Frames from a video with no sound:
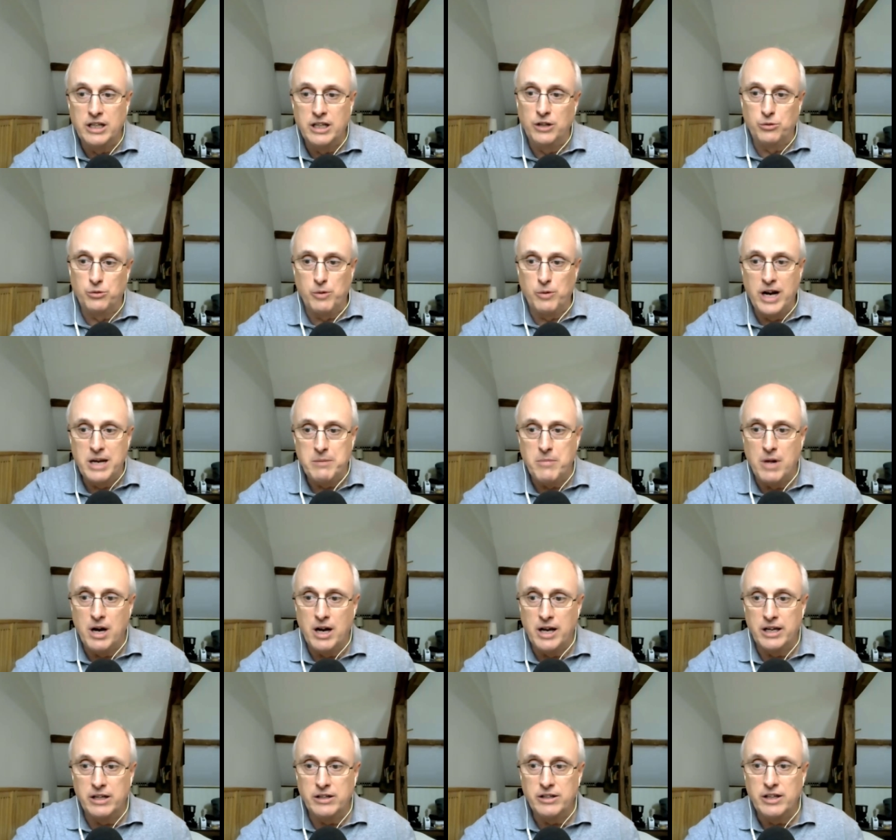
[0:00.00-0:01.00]
his right
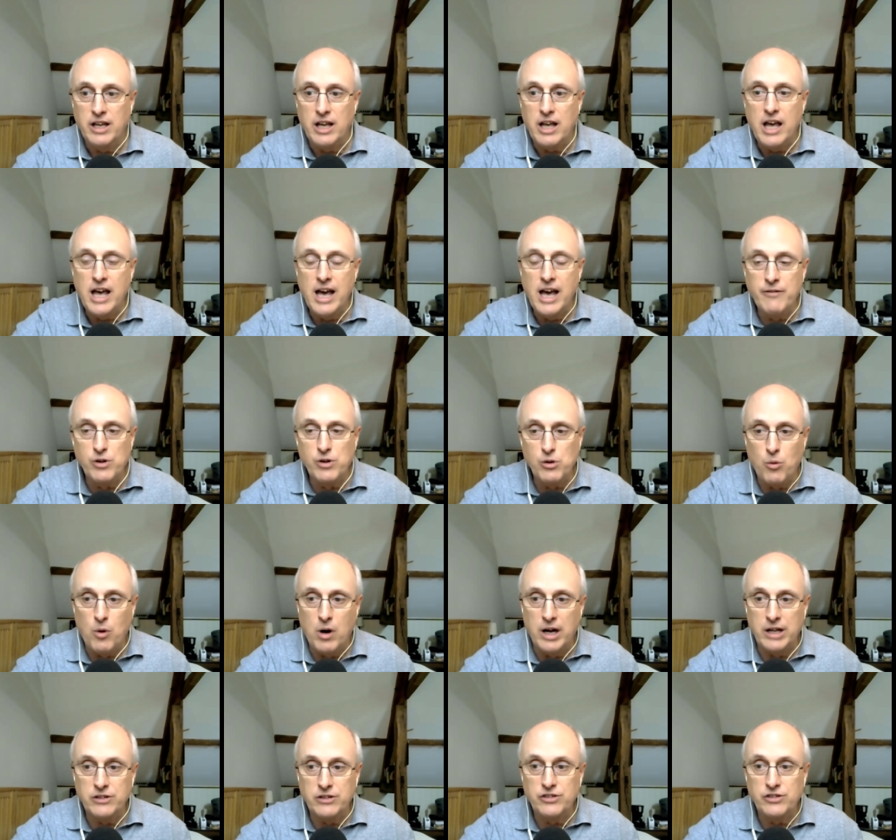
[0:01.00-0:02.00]
mind ever
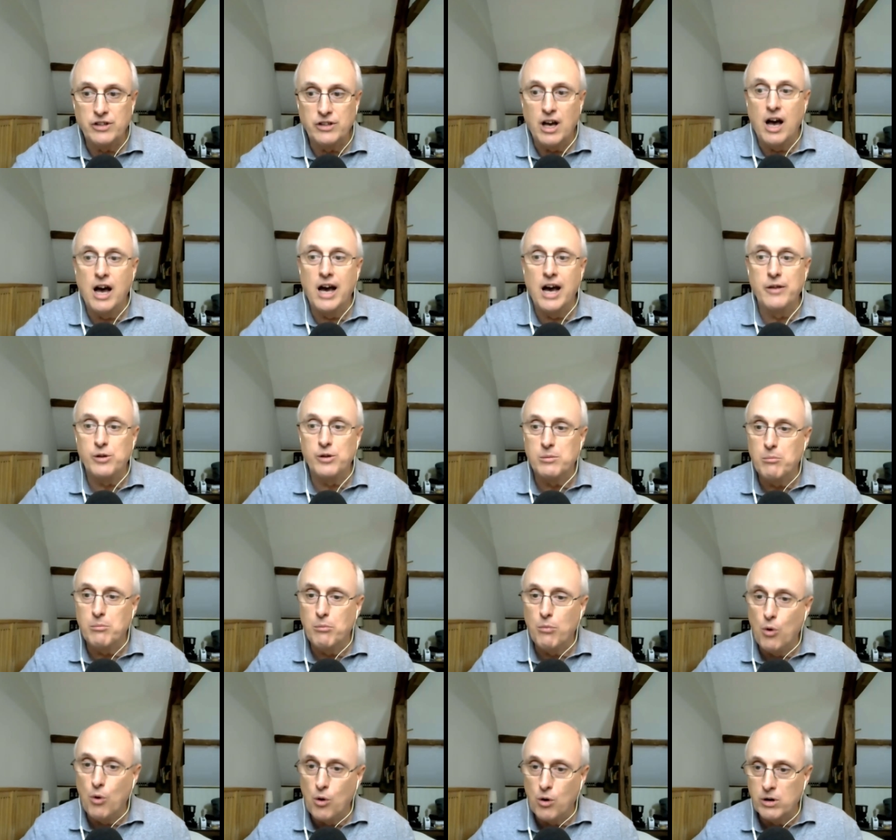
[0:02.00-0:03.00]
wants either
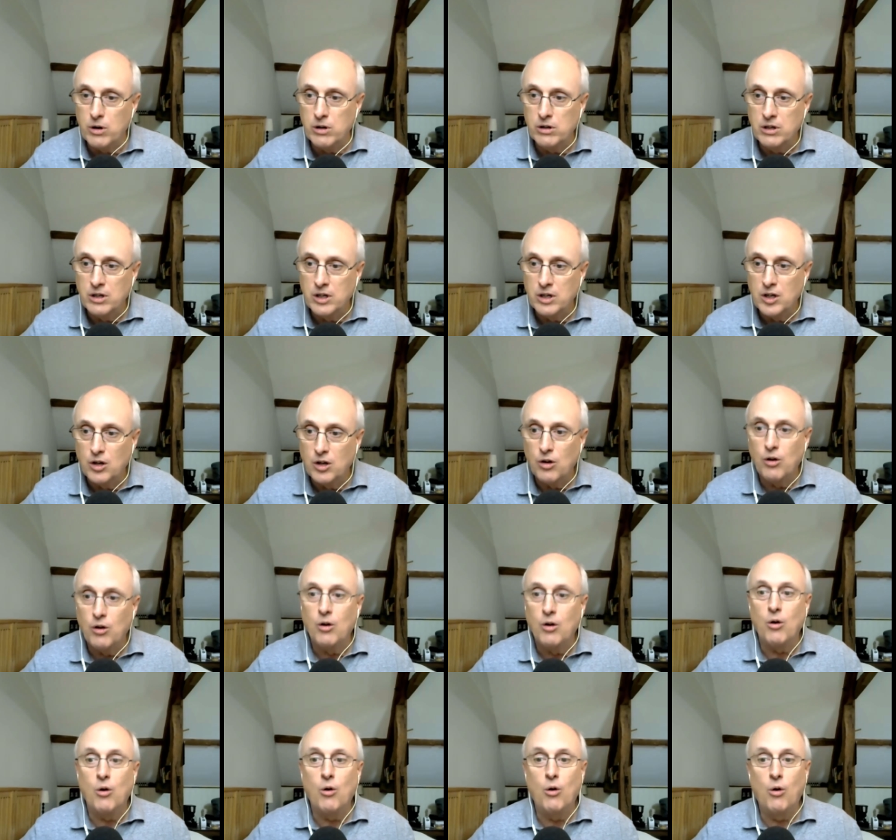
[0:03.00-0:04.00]
more
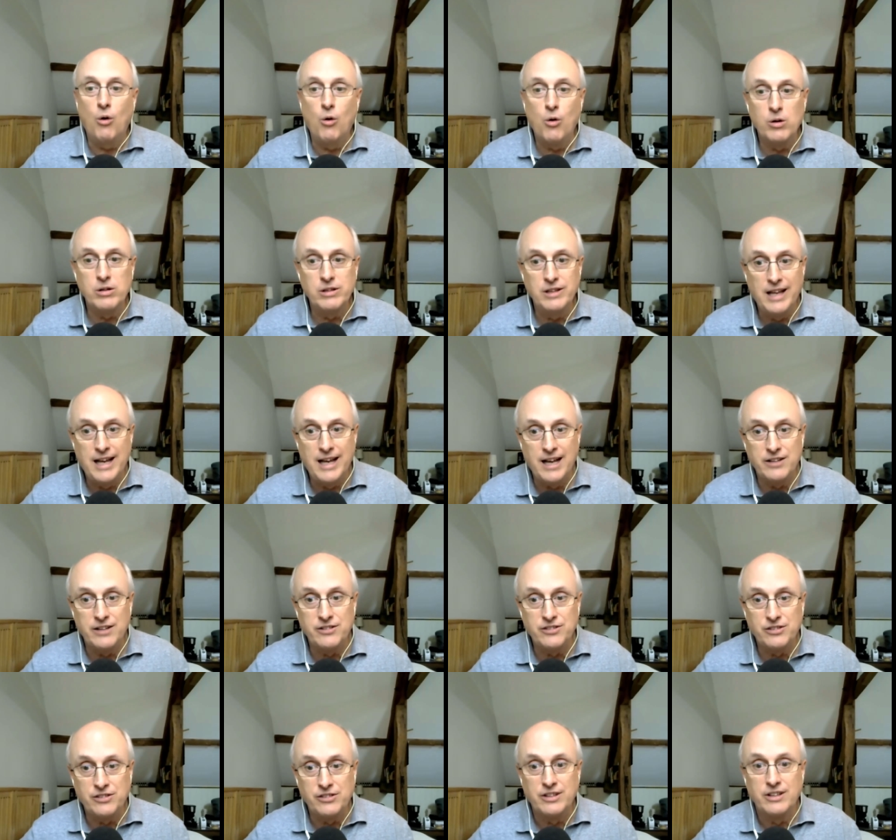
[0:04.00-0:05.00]
or
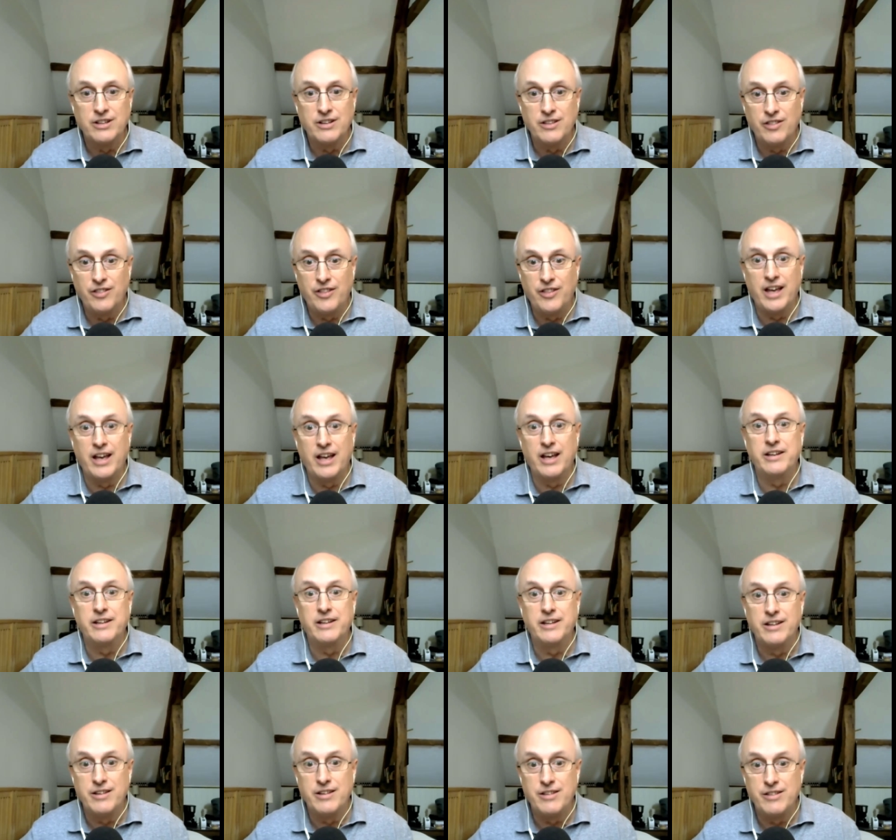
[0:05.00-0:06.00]
less than
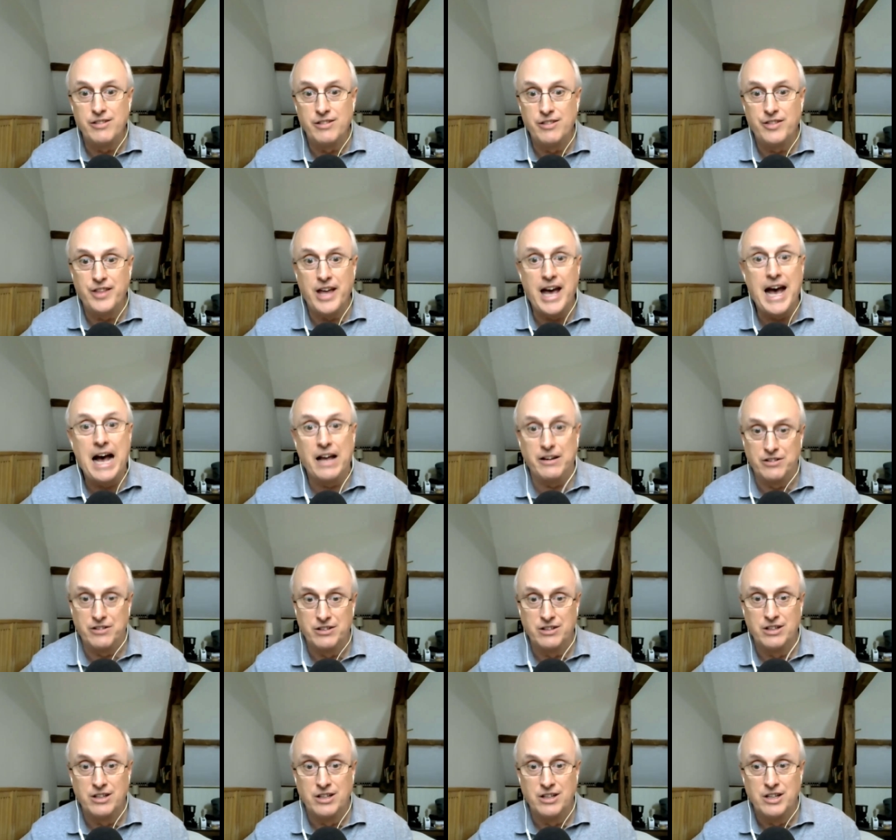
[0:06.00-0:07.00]
that,
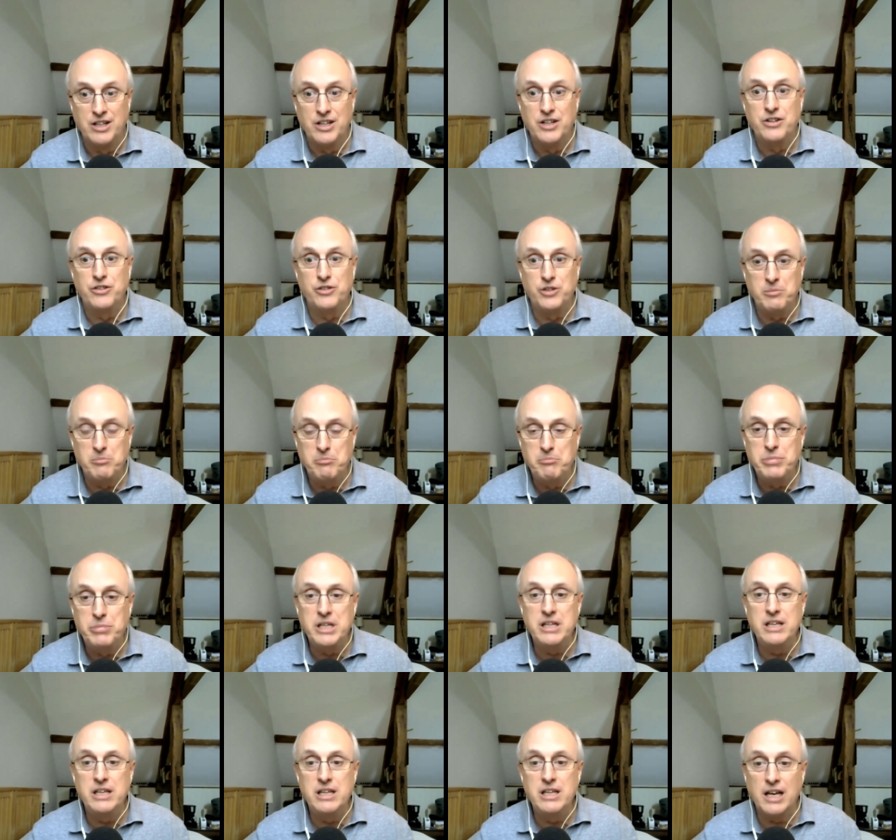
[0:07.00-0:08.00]
to
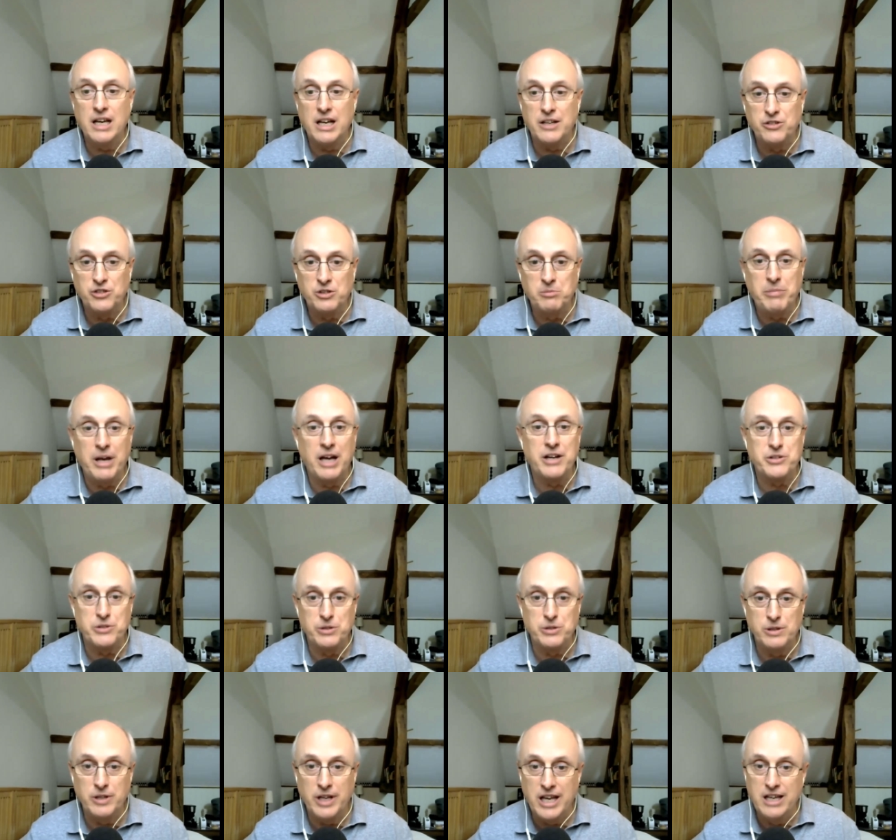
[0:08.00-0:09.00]
be a
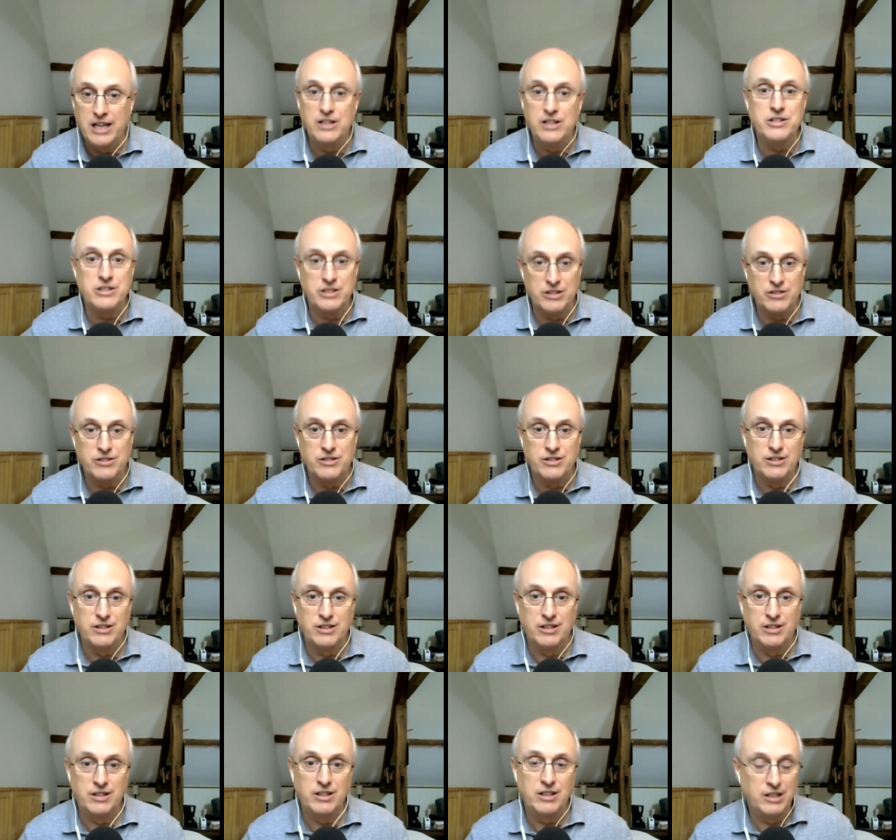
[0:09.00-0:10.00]
special agent
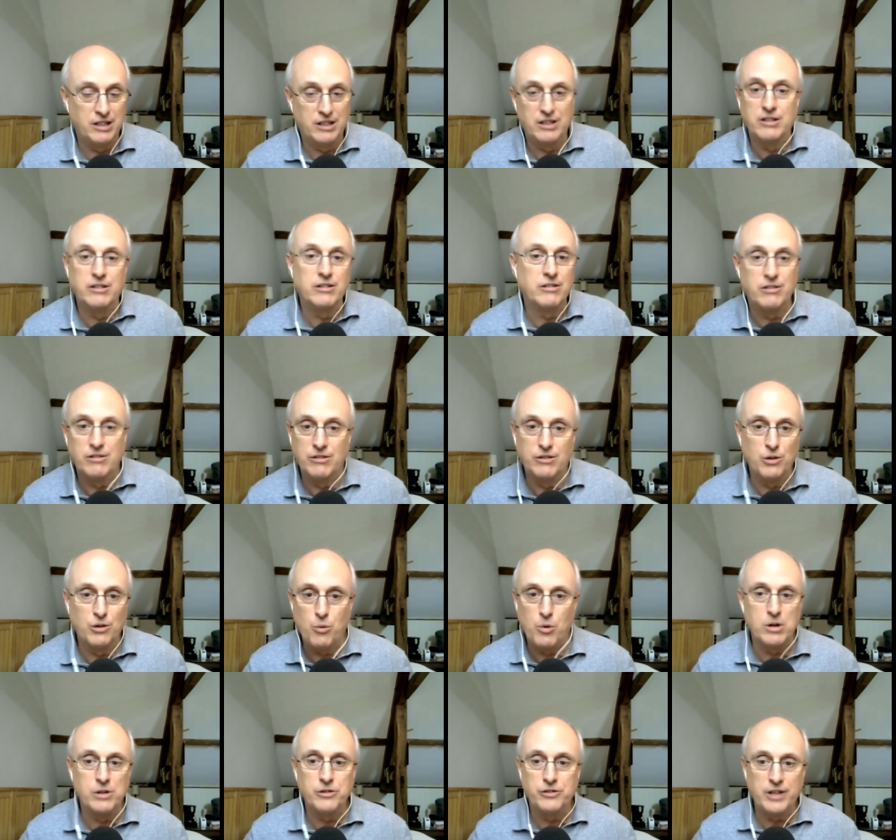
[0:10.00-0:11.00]
in the
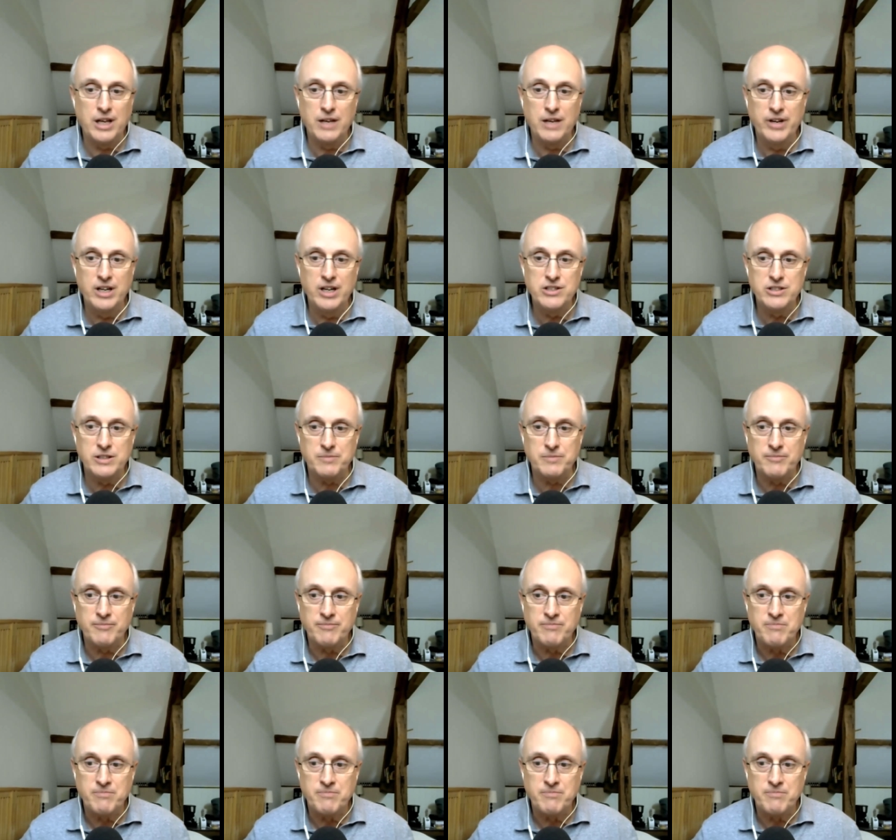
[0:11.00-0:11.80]
world's salvation.